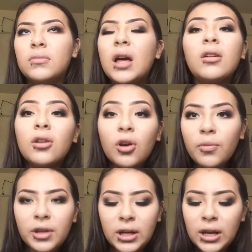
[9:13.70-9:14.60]
I don't
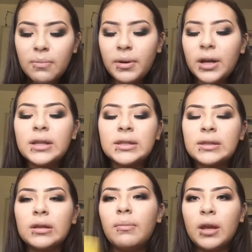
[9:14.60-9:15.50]
know the name, but
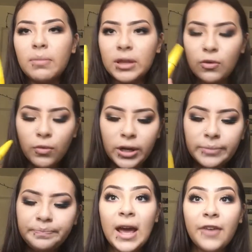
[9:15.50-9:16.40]
it's a Maybelline
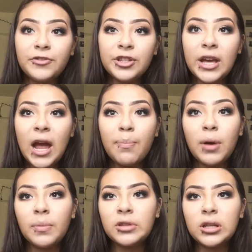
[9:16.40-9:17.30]
one. After that, I
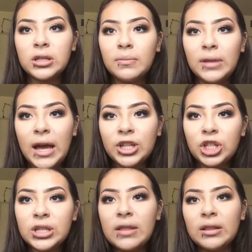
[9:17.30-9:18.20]
popped on some
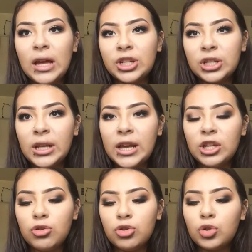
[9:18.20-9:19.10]
lashes, and the lashes that I
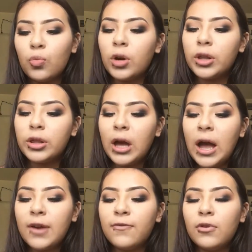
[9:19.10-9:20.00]
used were the
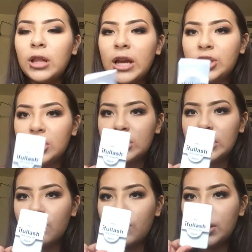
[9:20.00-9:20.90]
iFull Lash, the
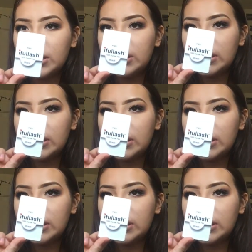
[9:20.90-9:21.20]
same ones,